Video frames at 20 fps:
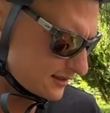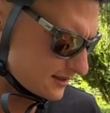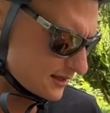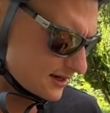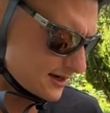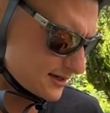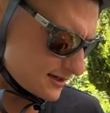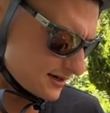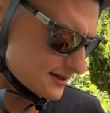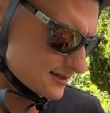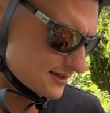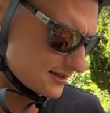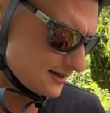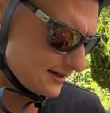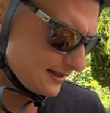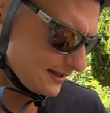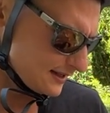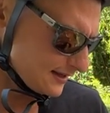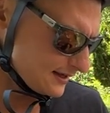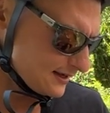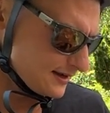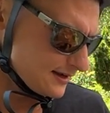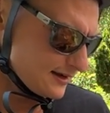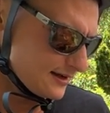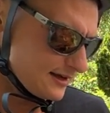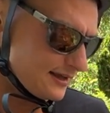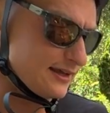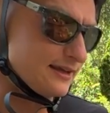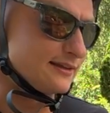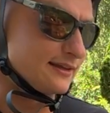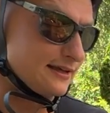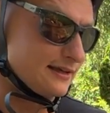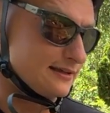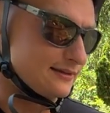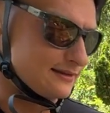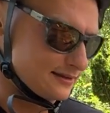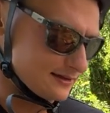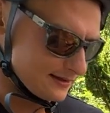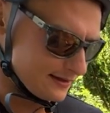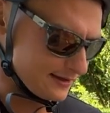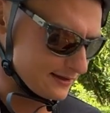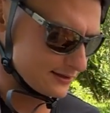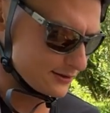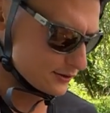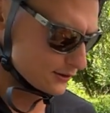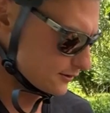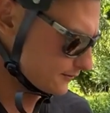treasures in your